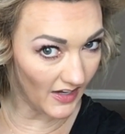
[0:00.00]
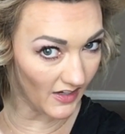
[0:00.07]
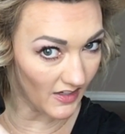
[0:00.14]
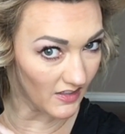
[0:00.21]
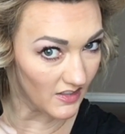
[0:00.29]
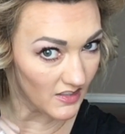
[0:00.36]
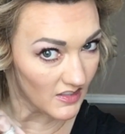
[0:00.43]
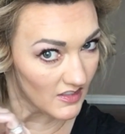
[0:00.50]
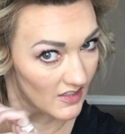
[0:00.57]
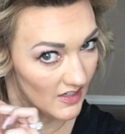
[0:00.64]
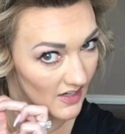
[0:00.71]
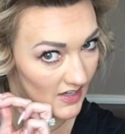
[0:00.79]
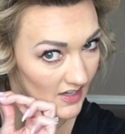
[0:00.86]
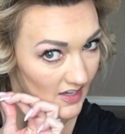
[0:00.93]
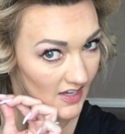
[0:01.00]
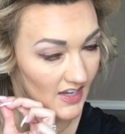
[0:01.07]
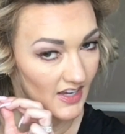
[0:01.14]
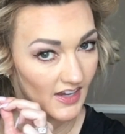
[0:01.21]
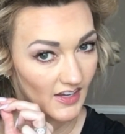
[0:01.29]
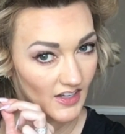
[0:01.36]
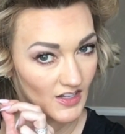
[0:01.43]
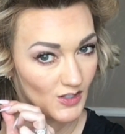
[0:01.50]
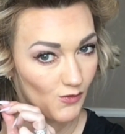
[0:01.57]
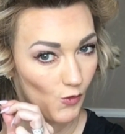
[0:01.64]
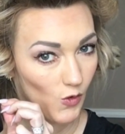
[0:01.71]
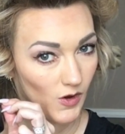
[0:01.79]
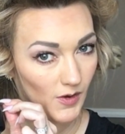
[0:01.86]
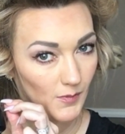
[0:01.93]
in its
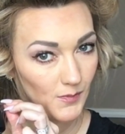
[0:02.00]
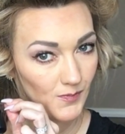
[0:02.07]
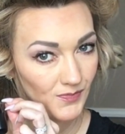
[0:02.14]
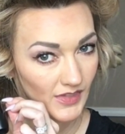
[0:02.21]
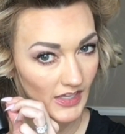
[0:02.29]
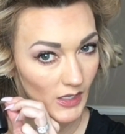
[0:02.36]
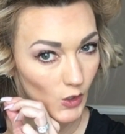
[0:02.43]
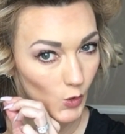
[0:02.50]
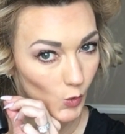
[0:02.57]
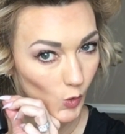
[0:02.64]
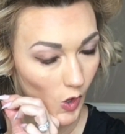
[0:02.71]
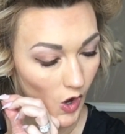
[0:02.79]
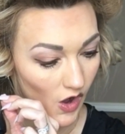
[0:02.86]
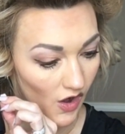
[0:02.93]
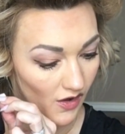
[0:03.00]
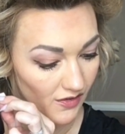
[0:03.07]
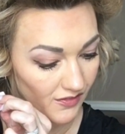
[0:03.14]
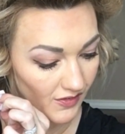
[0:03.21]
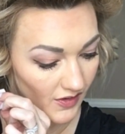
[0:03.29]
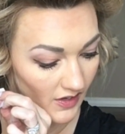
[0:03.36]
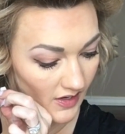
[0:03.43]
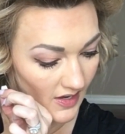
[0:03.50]
form and cool off